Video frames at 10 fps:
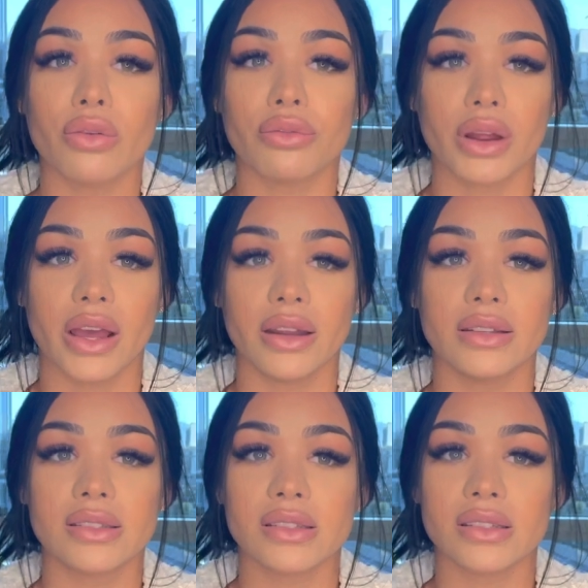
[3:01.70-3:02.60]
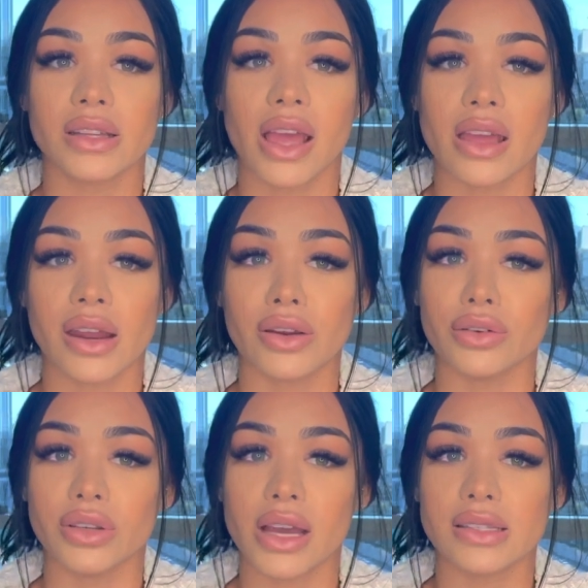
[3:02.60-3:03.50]
threads and I know
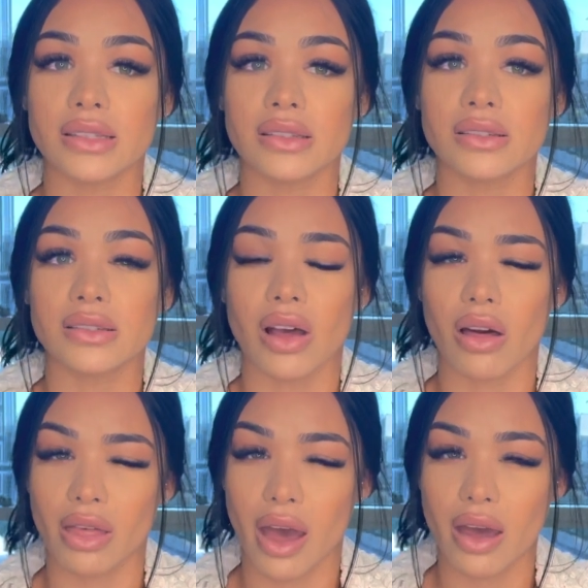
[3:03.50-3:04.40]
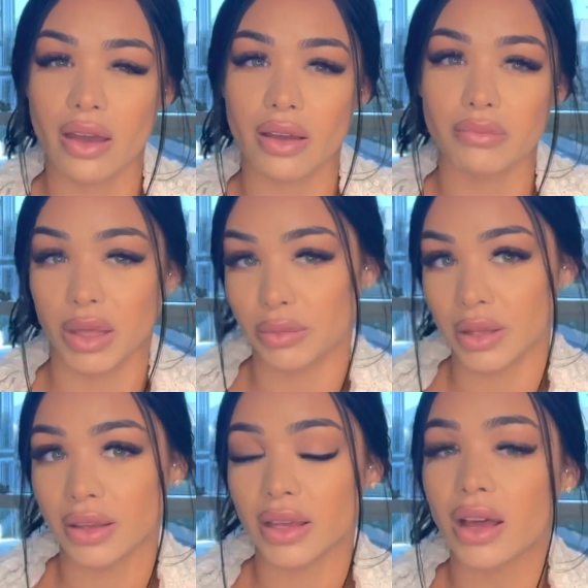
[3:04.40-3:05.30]
you guys saw that
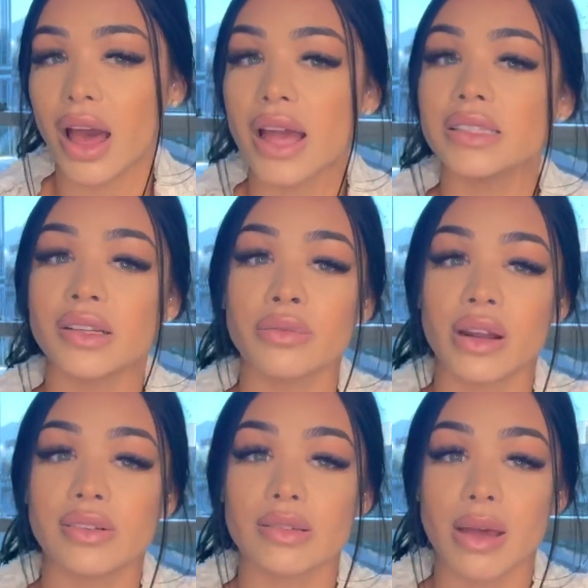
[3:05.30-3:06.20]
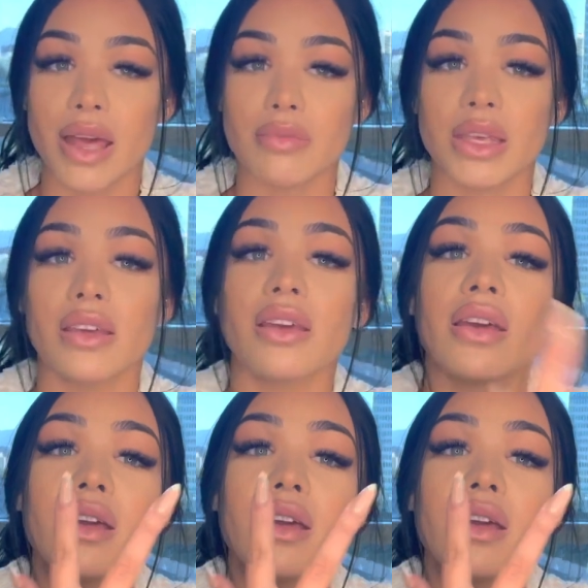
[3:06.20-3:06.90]
maybe. I did it when I was in Miami.